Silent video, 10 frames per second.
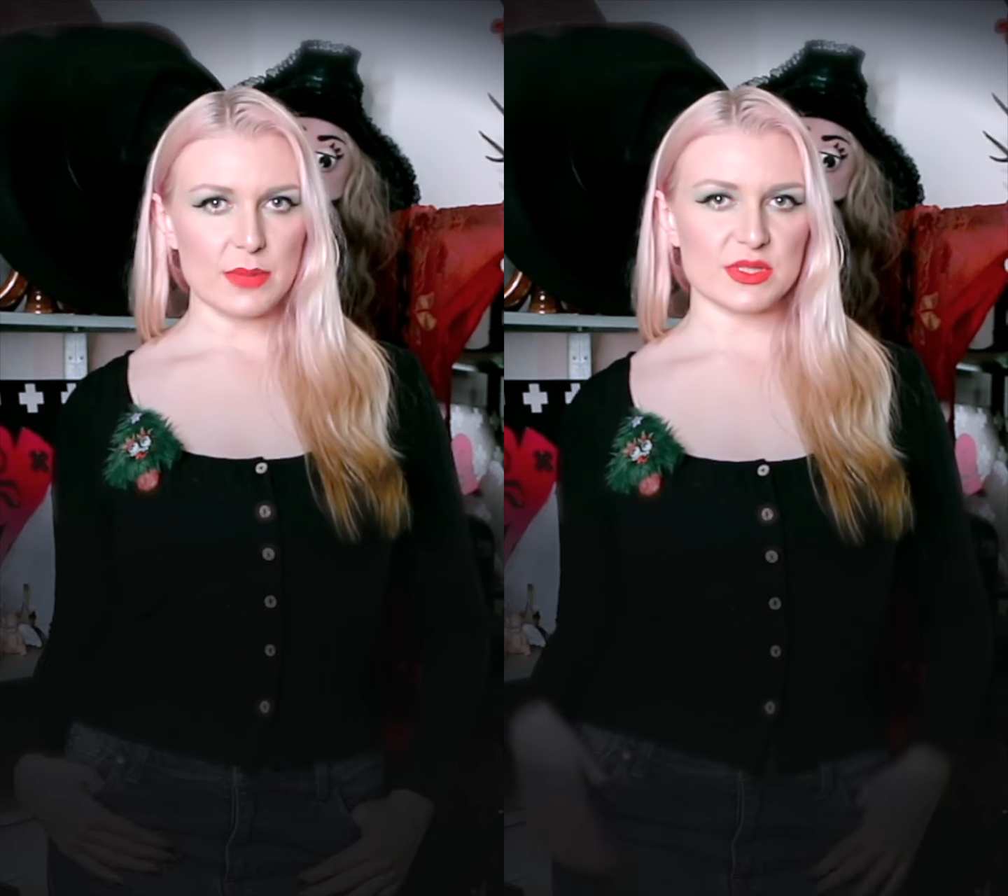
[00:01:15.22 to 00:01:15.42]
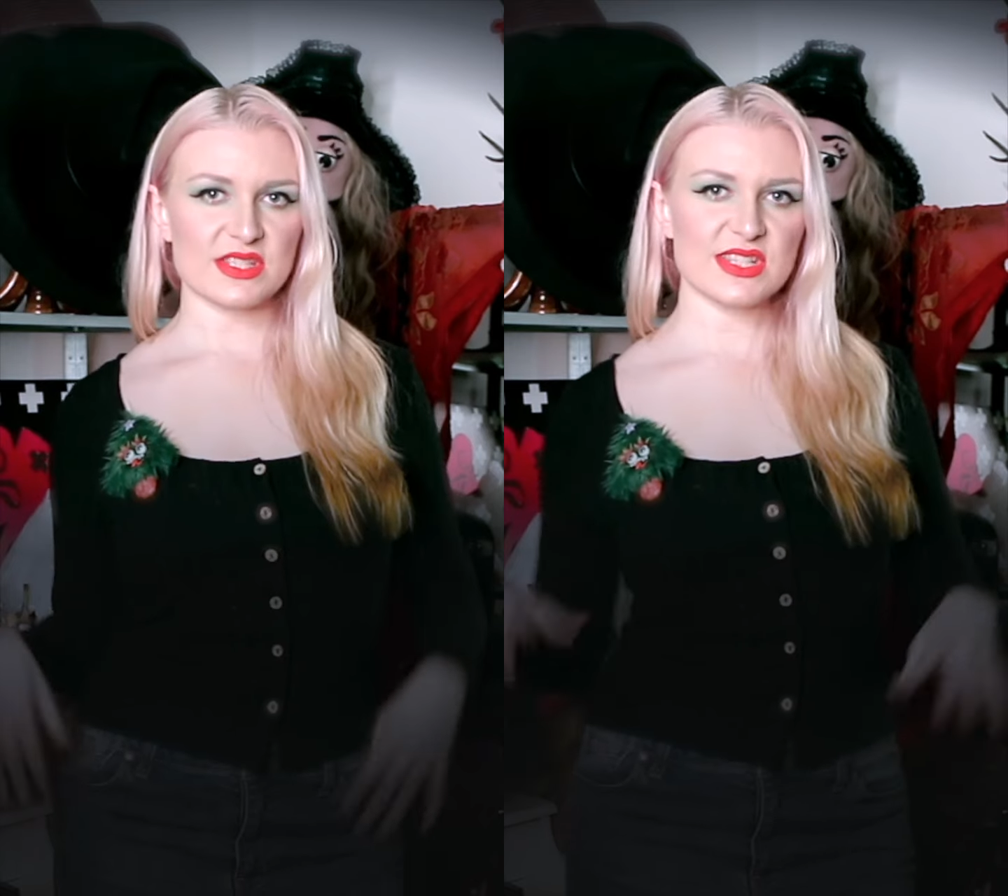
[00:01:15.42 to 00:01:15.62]

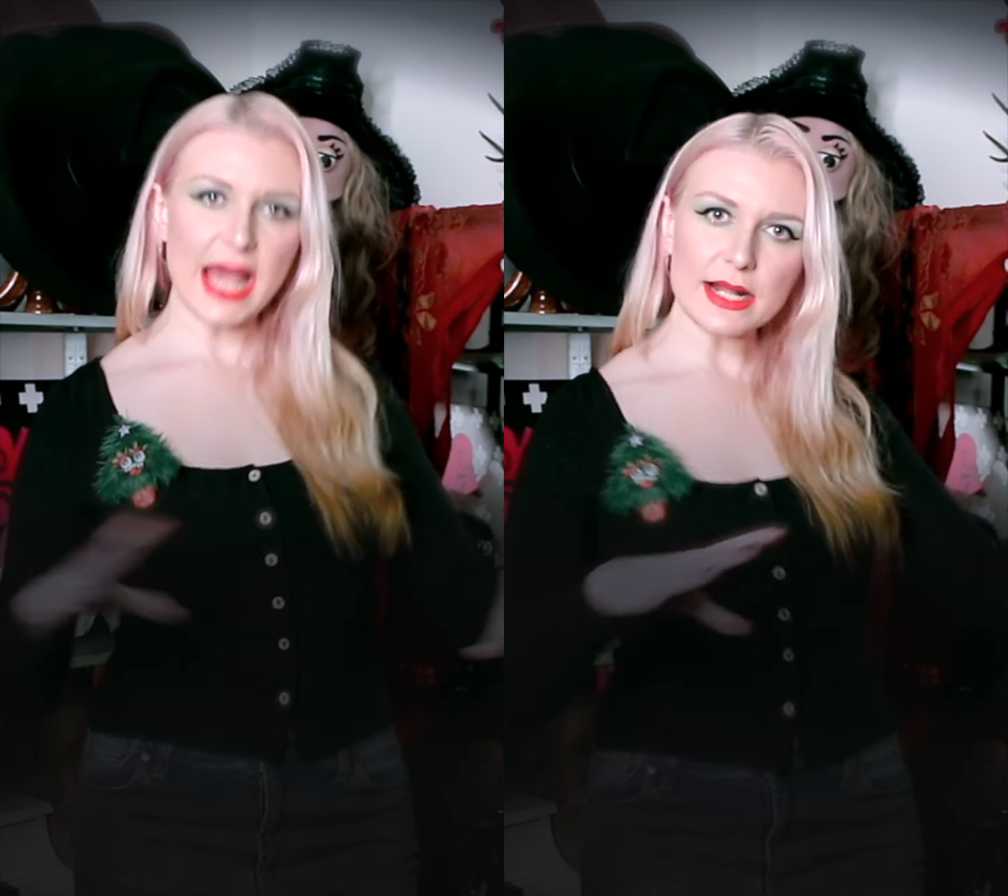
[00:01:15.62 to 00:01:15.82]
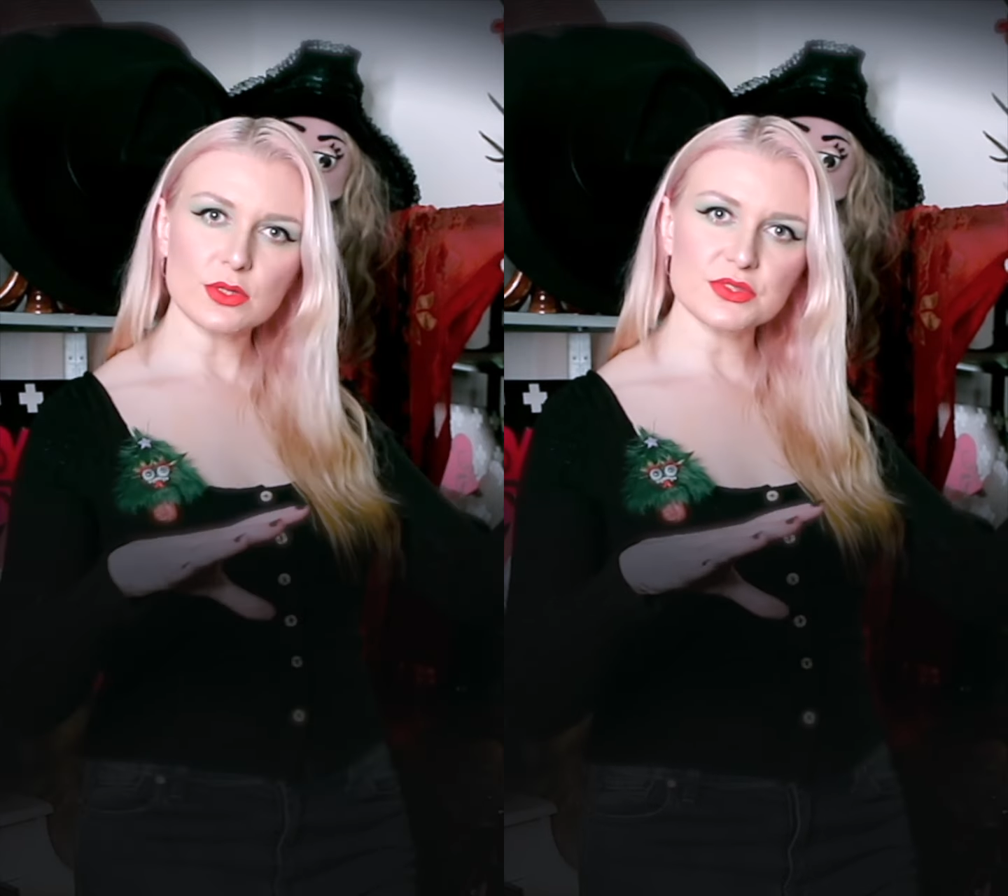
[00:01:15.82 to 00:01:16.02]
was
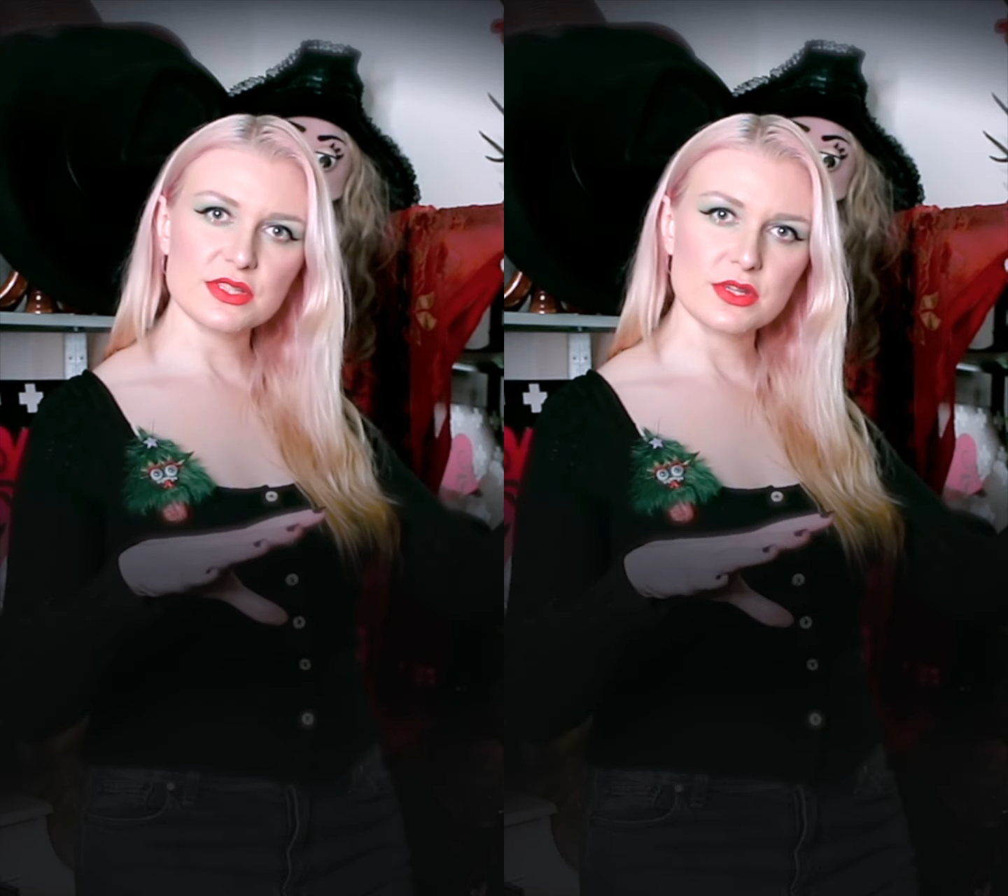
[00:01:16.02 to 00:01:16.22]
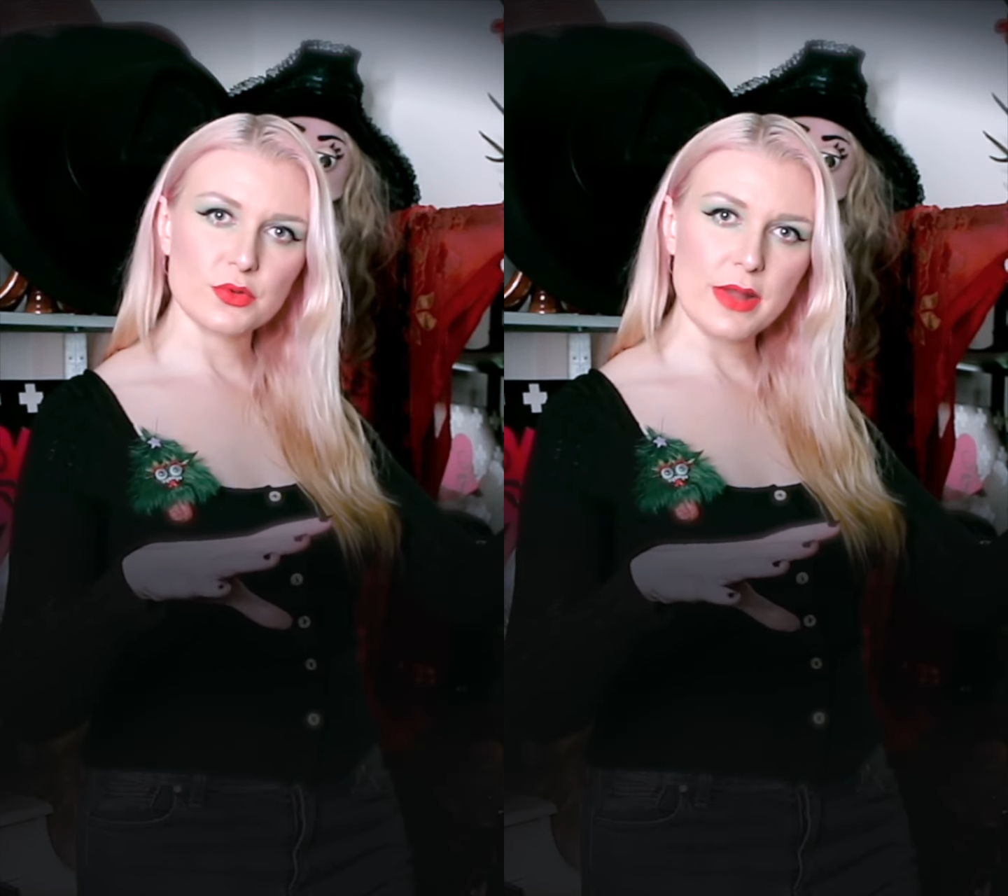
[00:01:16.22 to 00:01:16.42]
tackled to
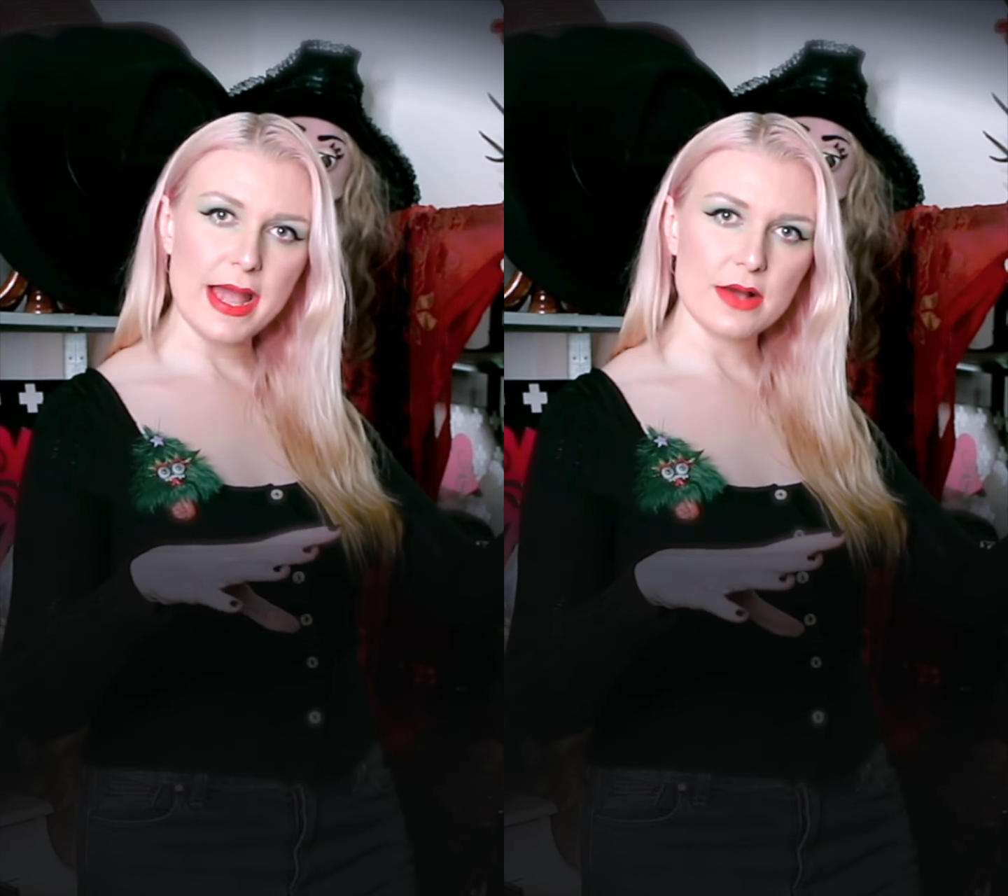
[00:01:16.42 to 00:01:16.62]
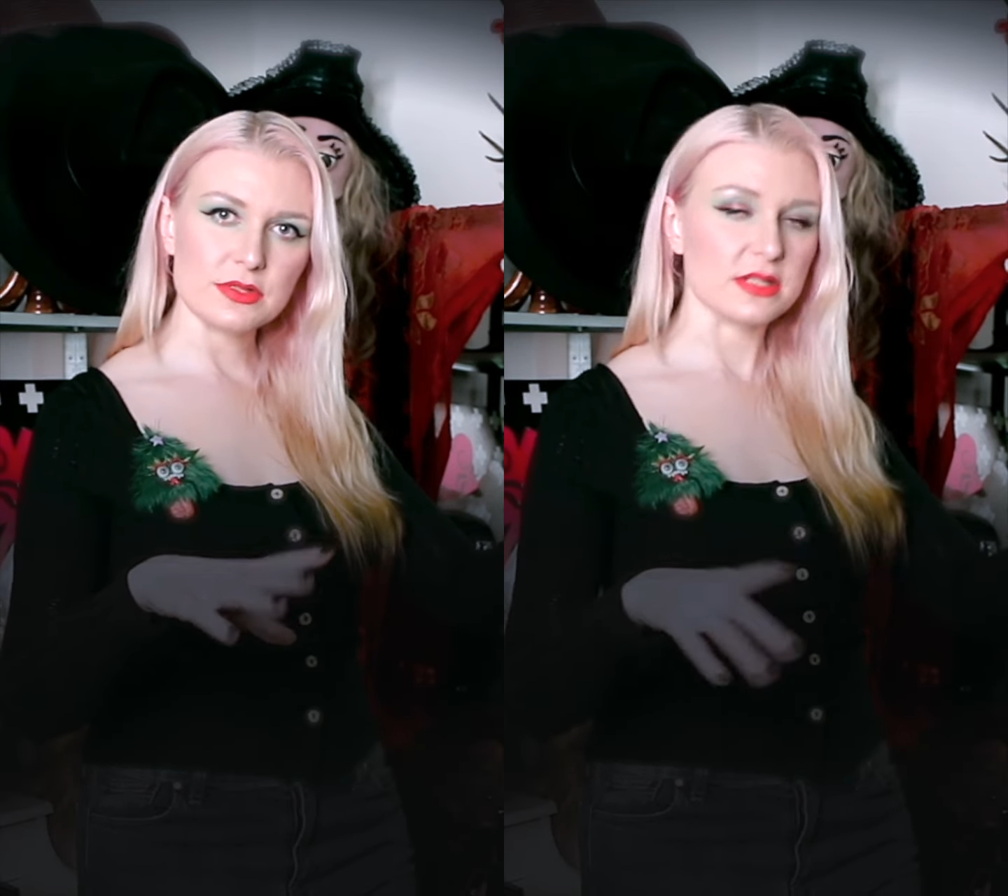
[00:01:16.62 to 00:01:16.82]
the
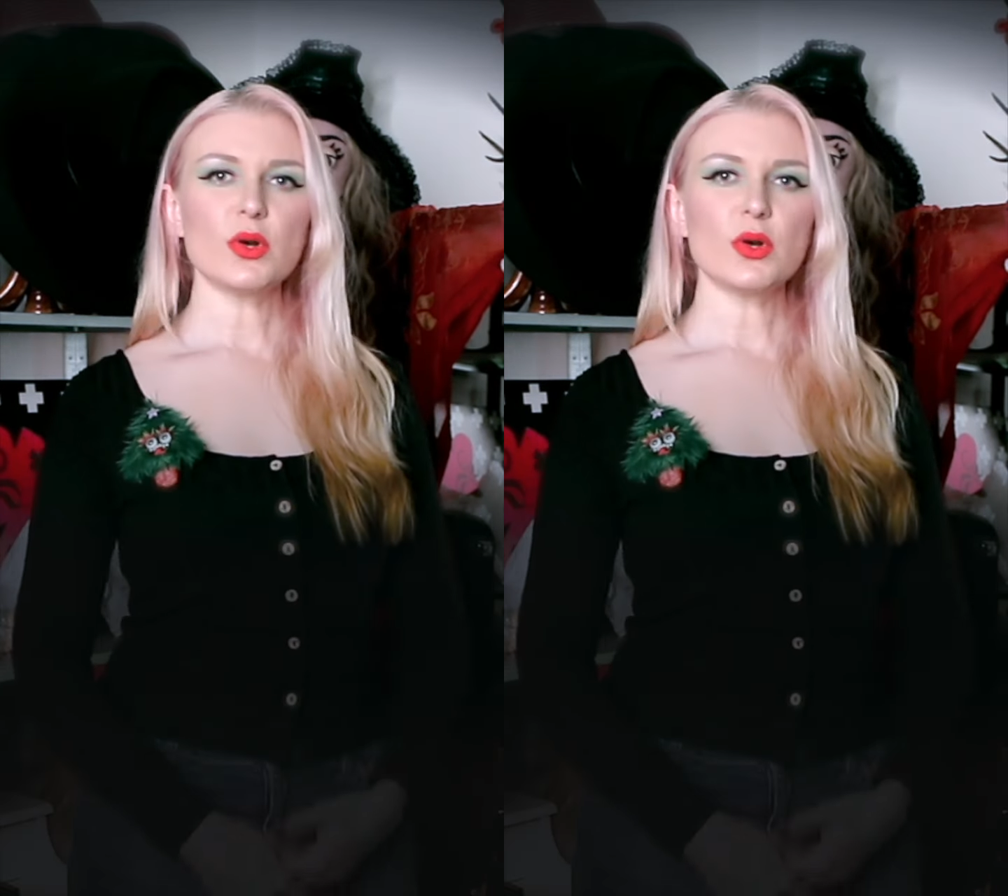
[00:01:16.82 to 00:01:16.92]
ground.